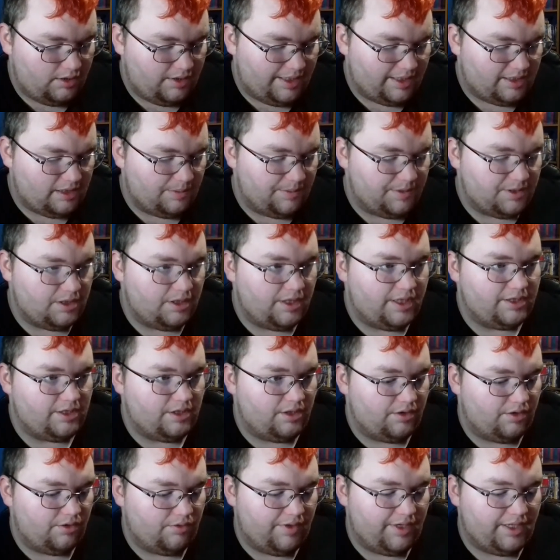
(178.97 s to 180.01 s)
Next up is
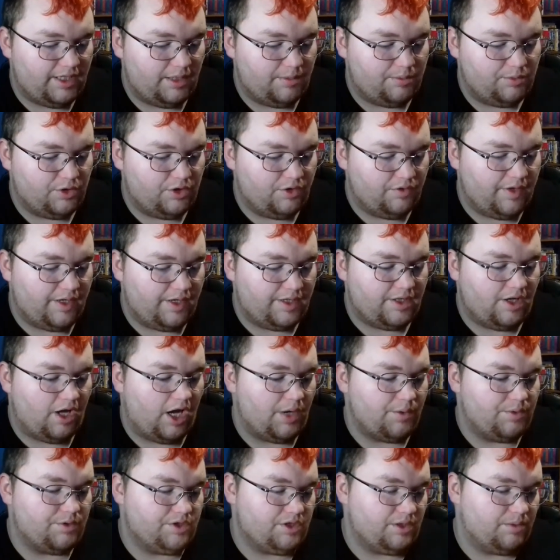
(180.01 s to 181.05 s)
a 3D Blu-ray that
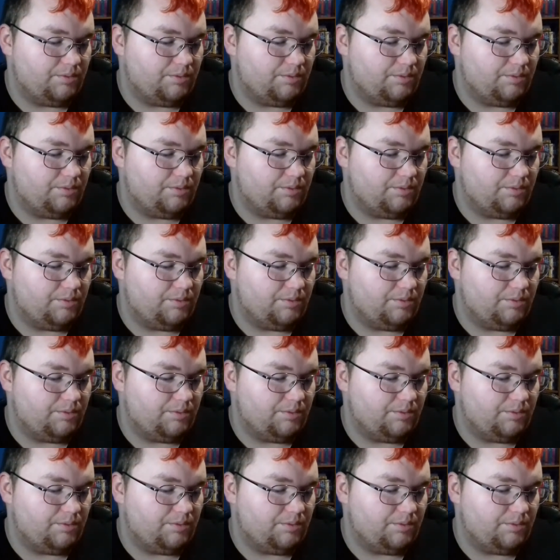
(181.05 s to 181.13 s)
I was